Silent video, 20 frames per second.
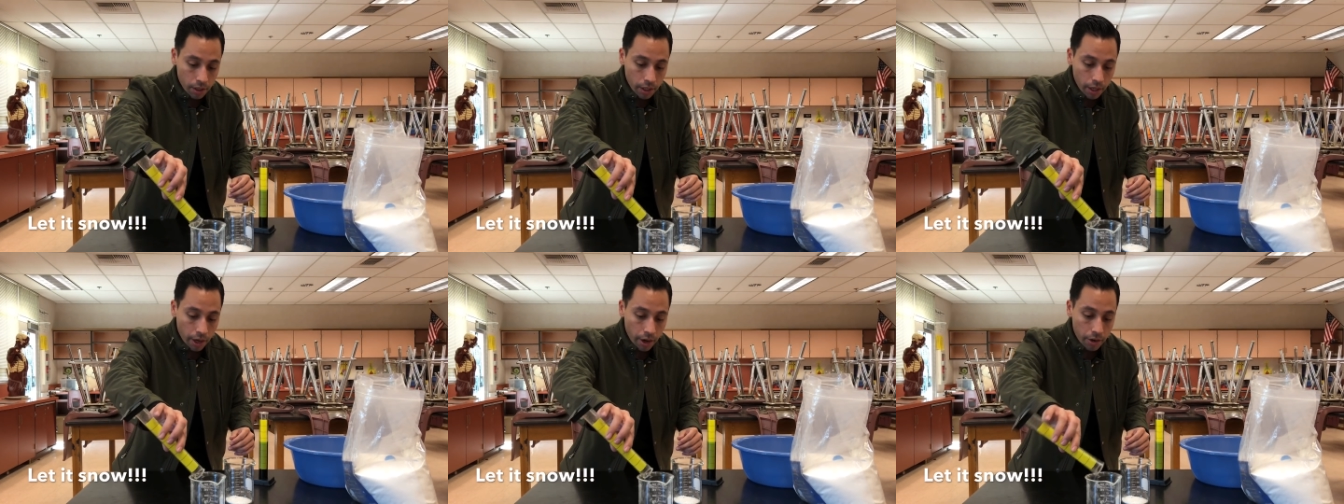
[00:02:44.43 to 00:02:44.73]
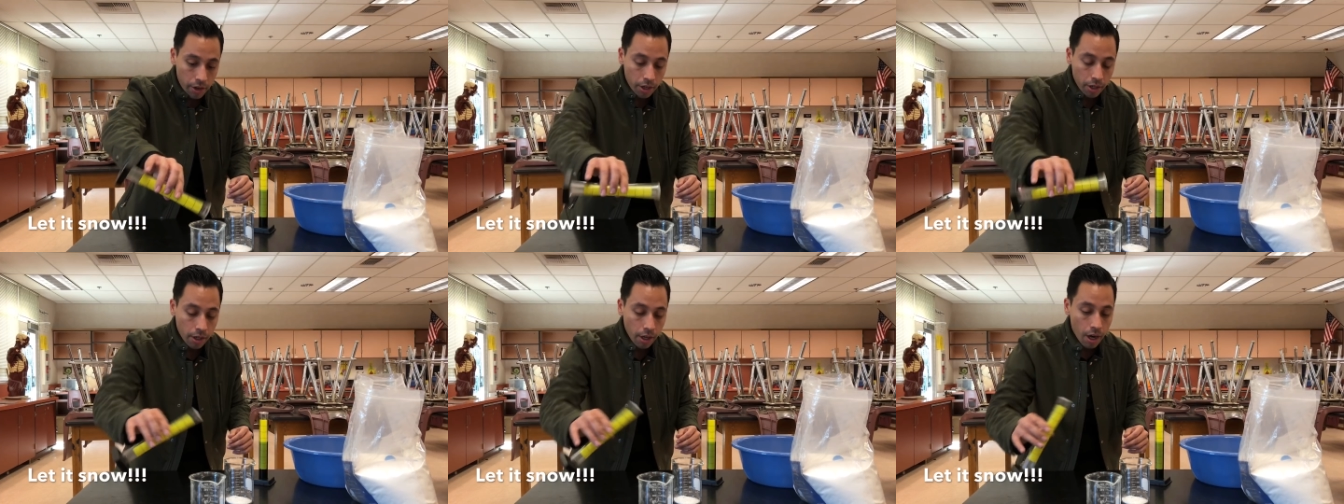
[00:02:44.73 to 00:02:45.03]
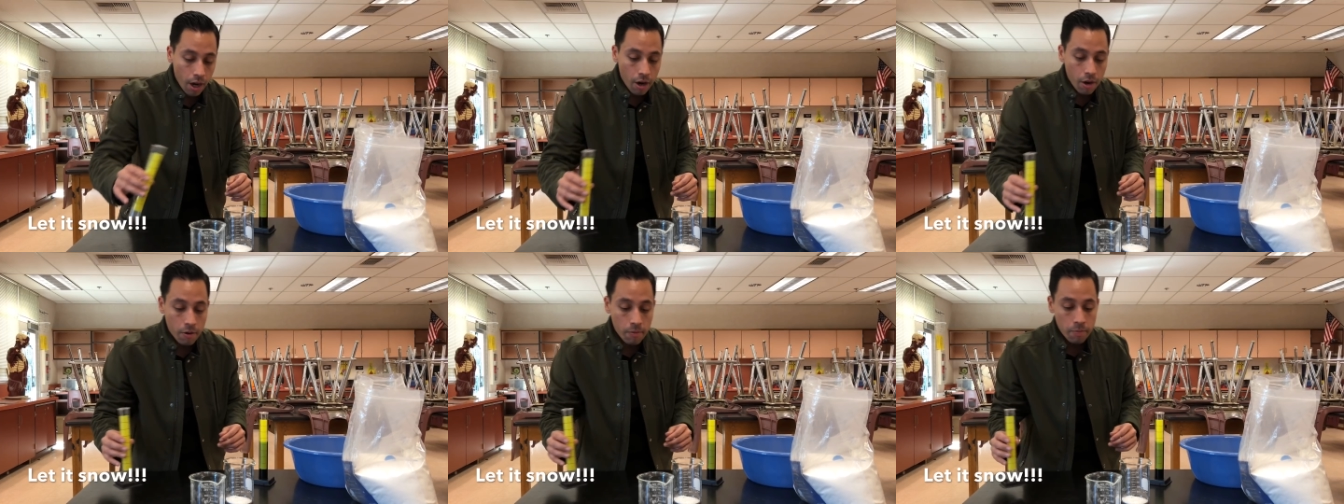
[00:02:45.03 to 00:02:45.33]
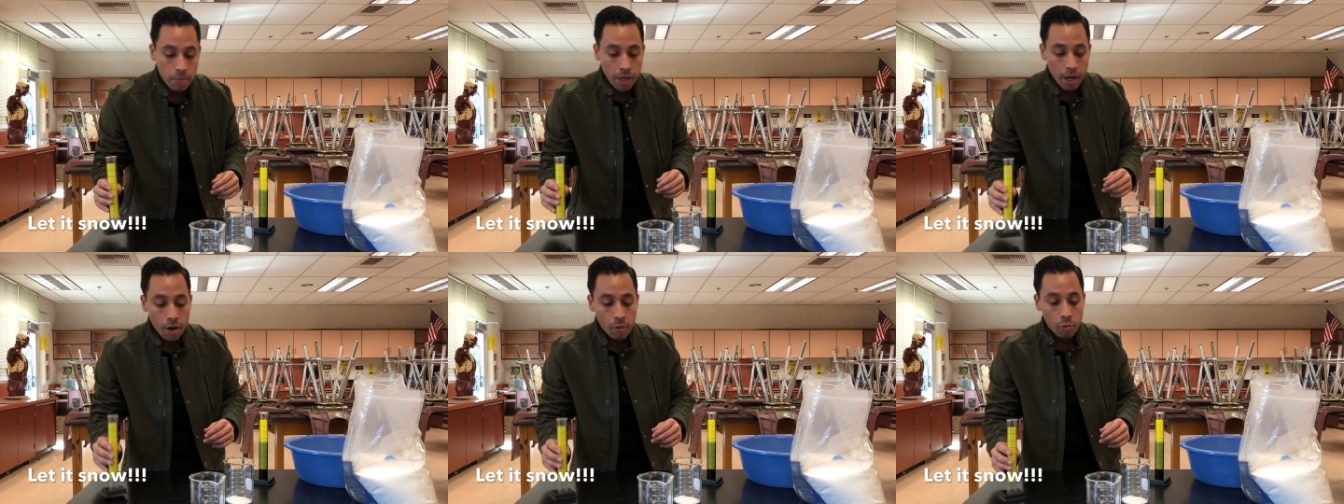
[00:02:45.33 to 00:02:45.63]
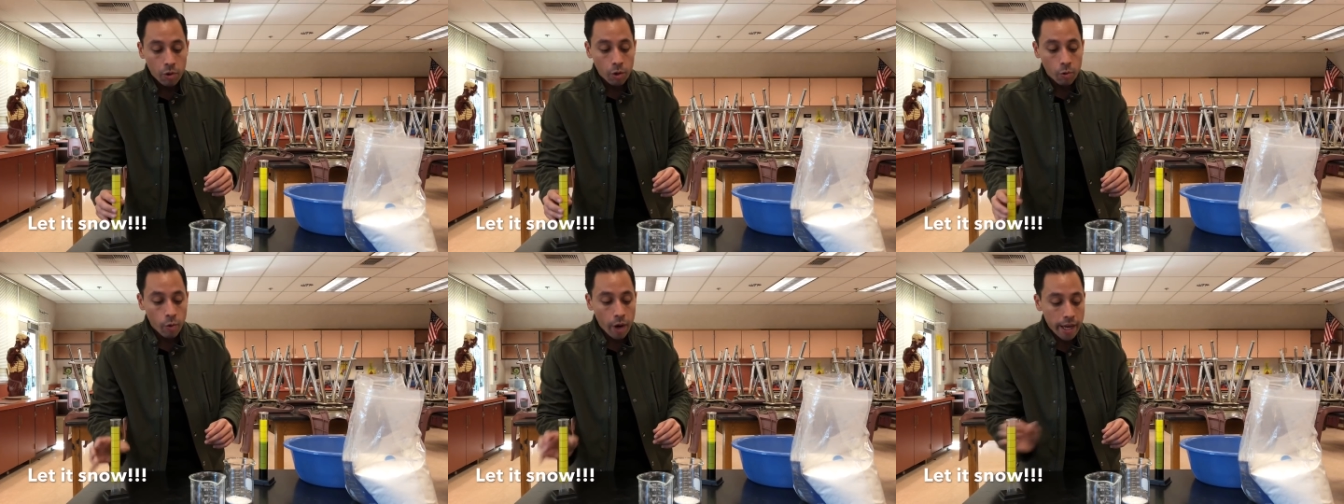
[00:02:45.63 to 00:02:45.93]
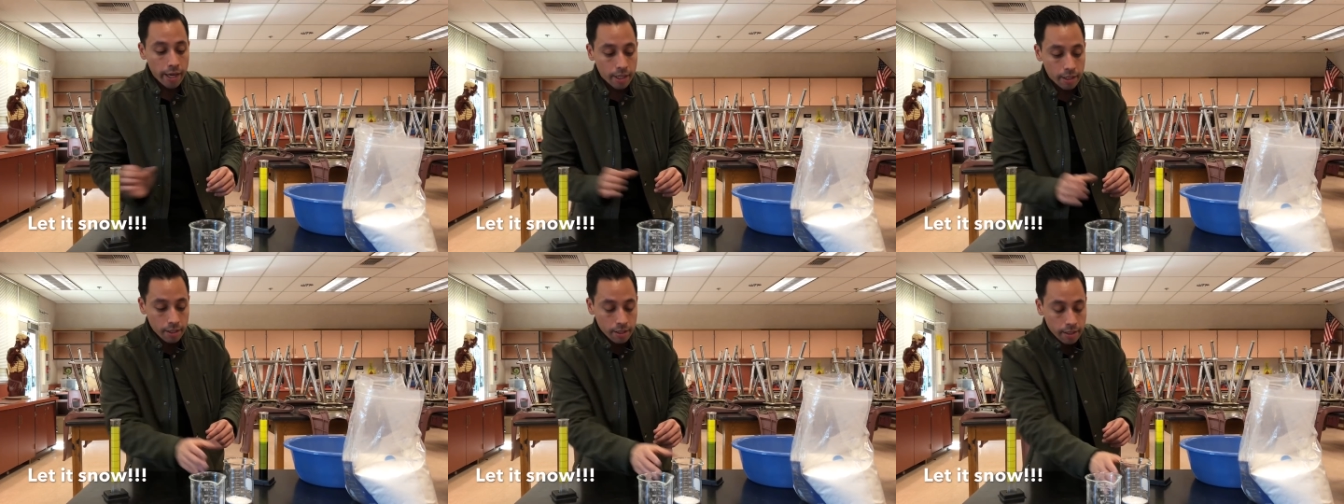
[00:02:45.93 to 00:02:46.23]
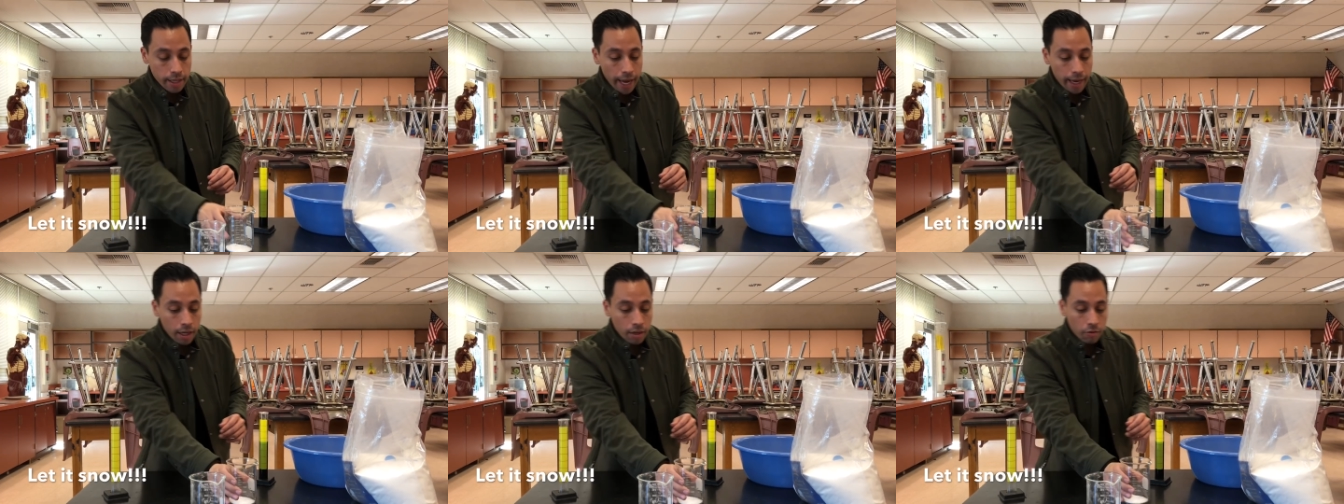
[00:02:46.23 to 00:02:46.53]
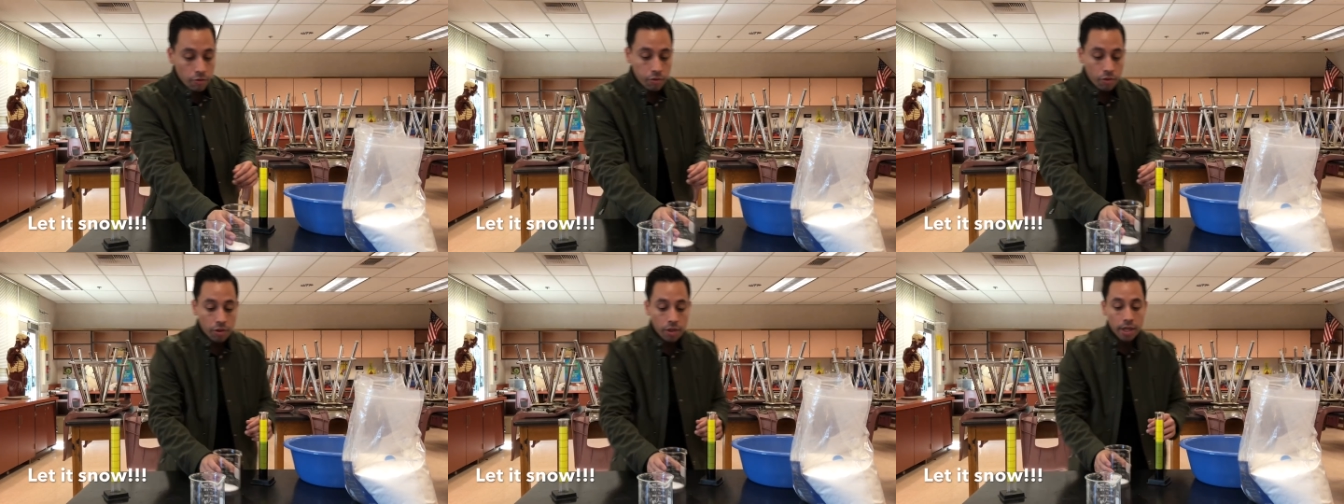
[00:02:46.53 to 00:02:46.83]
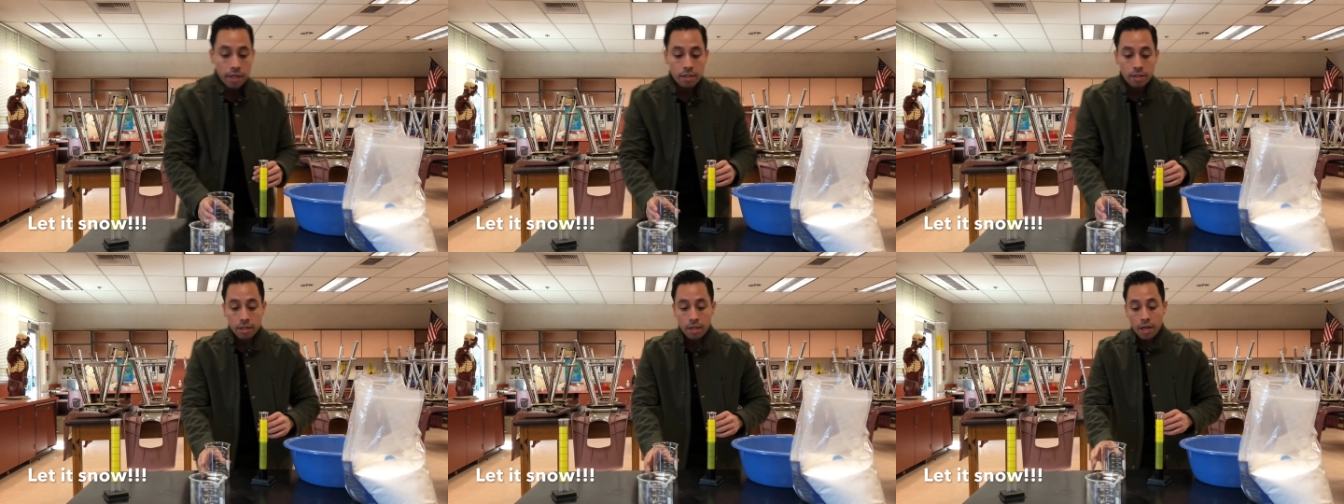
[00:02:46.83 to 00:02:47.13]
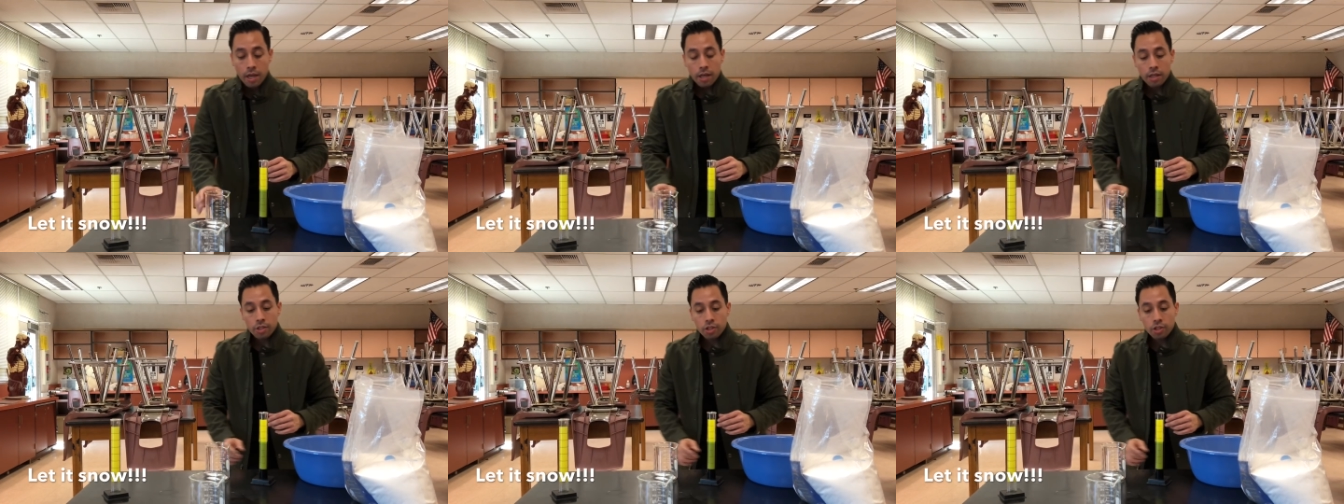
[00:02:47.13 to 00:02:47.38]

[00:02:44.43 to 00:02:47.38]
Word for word: There you go. We wait a second for this.